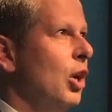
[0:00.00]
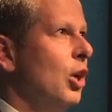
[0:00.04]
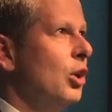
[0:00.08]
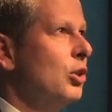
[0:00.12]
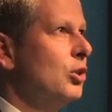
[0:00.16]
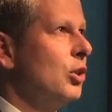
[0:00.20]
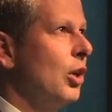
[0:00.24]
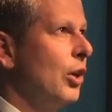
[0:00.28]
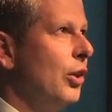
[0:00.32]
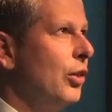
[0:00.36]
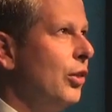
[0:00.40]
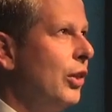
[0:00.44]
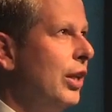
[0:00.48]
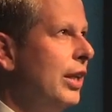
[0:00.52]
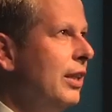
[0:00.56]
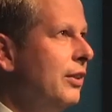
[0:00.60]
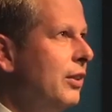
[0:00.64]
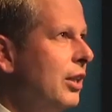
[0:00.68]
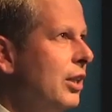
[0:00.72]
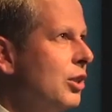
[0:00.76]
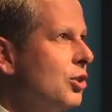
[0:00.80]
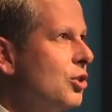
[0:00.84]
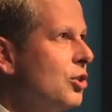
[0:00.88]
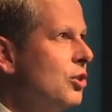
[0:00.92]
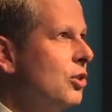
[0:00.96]
So I think
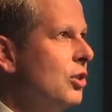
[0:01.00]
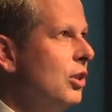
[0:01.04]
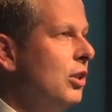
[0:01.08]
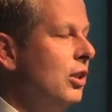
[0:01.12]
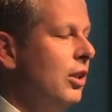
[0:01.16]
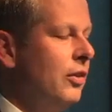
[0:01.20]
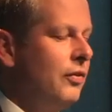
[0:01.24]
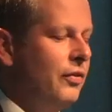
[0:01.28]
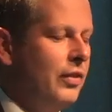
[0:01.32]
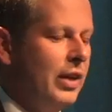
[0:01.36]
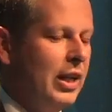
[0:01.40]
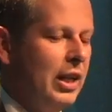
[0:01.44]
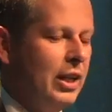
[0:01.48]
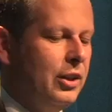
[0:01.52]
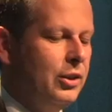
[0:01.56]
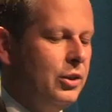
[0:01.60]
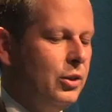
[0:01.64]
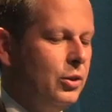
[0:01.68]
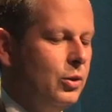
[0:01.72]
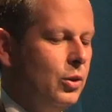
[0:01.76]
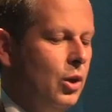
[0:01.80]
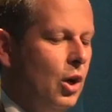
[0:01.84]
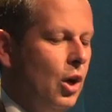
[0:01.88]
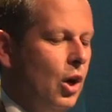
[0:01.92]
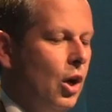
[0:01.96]
there's still a
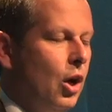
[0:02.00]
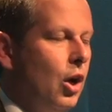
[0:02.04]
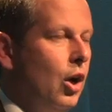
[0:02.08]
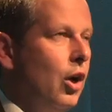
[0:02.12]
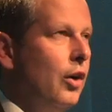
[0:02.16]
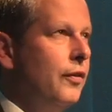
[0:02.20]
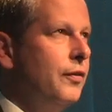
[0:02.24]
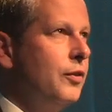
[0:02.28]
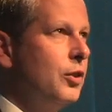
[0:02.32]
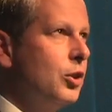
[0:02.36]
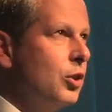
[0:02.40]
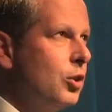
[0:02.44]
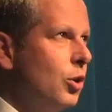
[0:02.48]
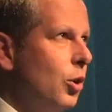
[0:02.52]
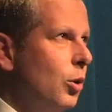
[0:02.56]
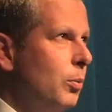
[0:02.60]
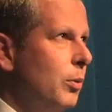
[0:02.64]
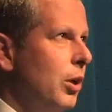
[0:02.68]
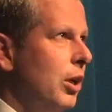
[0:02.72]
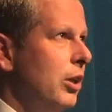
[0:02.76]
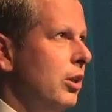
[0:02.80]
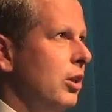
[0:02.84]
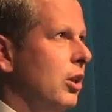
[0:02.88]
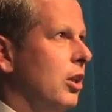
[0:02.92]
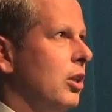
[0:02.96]
value of
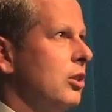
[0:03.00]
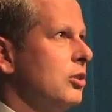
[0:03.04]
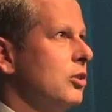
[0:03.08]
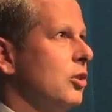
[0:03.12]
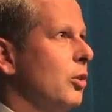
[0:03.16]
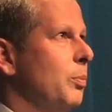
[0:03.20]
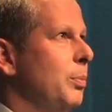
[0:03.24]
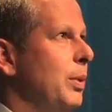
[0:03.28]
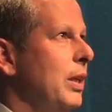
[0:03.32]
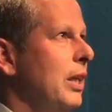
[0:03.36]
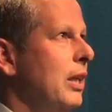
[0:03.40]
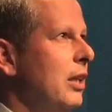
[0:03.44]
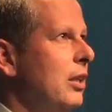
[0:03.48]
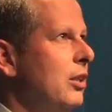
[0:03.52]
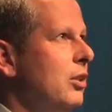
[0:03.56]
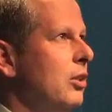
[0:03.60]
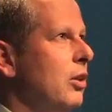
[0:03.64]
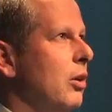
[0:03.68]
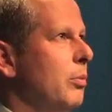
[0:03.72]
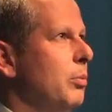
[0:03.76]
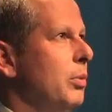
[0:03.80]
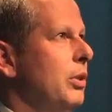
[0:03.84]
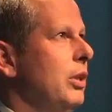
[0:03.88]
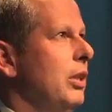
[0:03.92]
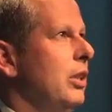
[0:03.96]
chroma endoscopy in
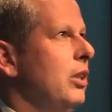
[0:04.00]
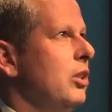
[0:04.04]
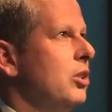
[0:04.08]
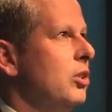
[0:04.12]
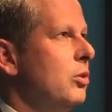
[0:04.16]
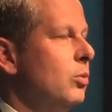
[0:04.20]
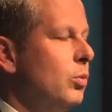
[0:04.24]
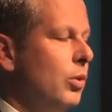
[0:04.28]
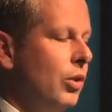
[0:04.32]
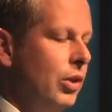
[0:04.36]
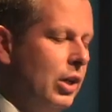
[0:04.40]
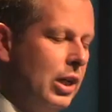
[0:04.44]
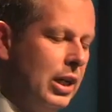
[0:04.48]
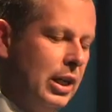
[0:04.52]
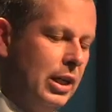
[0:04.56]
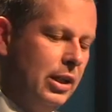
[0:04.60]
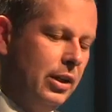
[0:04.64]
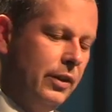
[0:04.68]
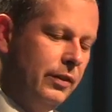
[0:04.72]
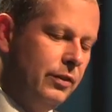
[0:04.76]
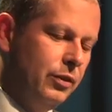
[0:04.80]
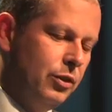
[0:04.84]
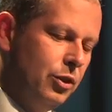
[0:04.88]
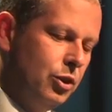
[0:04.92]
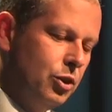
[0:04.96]
combination with high
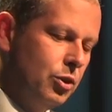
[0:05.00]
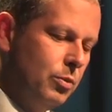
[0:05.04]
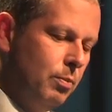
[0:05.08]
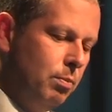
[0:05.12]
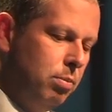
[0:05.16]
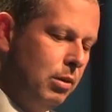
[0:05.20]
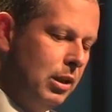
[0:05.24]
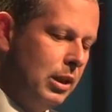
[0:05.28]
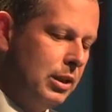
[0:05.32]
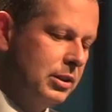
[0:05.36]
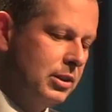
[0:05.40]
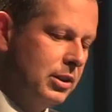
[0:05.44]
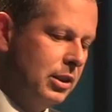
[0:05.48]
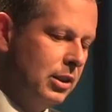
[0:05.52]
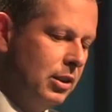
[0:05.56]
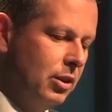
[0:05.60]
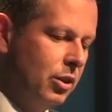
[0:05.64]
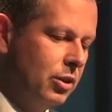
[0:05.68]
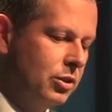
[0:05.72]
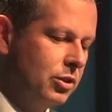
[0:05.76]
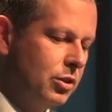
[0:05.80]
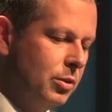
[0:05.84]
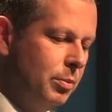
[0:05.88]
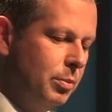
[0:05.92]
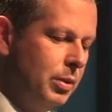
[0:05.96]
definition plus
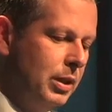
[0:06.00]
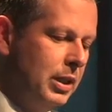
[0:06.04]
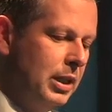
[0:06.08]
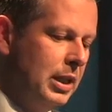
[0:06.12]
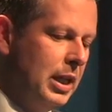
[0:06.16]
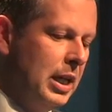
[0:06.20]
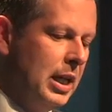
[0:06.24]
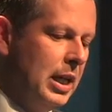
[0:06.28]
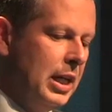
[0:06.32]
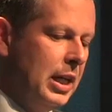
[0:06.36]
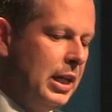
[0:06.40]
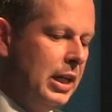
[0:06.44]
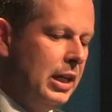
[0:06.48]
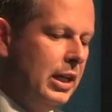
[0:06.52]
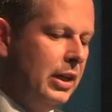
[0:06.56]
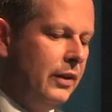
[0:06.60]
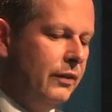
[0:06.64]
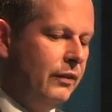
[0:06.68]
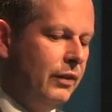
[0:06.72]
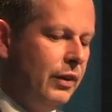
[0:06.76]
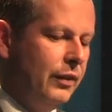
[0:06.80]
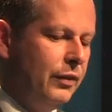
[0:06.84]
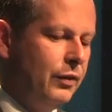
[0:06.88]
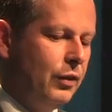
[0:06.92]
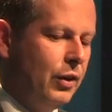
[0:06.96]
endoscopy,
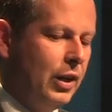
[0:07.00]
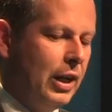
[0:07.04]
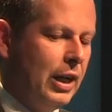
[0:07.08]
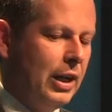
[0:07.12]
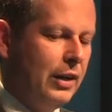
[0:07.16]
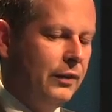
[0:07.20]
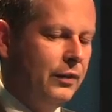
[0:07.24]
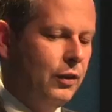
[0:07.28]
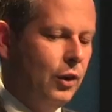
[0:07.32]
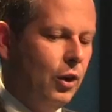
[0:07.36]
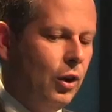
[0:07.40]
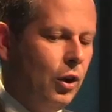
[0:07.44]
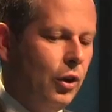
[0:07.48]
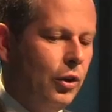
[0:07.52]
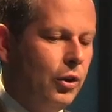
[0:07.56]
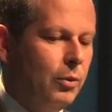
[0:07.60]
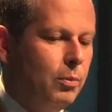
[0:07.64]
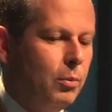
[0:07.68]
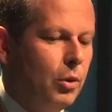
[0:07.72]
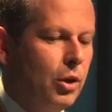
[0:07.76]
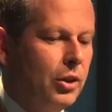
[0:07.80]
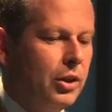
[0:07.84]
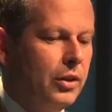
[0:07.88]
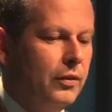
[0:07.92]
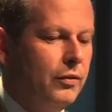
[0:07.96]
even if you have all the
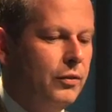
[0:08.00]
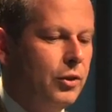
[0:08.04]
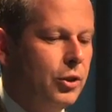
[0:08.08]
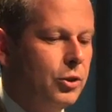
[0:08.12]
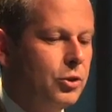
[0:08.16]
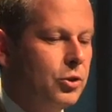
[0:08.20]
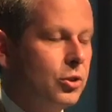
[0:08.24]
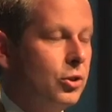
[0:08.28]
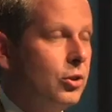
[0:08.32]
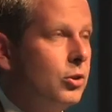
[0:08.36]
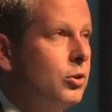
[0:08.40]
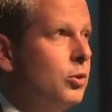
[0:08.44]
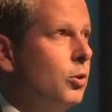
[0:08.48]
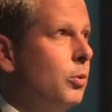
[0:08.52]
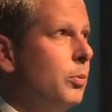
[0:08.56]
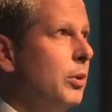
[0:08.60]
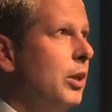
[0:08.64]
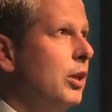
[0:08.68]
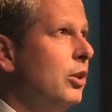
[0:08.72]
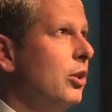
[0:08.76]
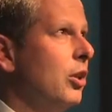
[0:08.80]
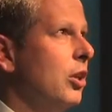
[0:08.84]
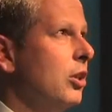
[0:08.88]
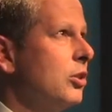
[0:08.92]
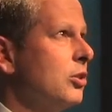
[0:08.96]
modern virtual
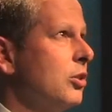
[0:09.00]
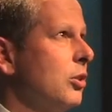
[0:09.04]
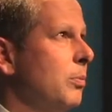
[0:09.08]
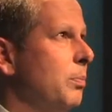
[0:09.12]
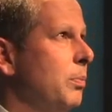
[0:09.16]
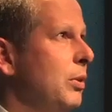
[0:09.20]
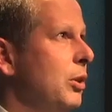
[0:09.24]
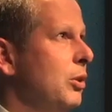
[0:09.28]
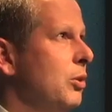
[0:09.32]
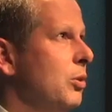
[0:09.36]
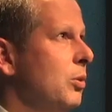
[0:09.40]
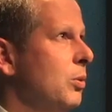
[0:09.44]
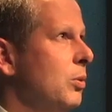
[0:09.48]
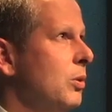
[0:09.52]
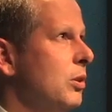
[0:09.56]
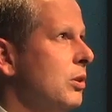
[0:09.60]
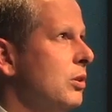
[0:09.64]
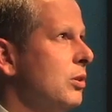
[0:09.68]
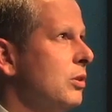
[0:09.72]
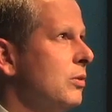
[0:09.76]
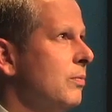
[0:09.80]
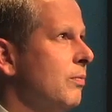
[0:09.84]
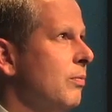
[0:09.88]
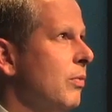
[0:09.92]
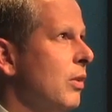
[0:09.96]
chroma endoscopy
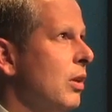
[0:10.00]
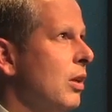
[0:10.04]
tools.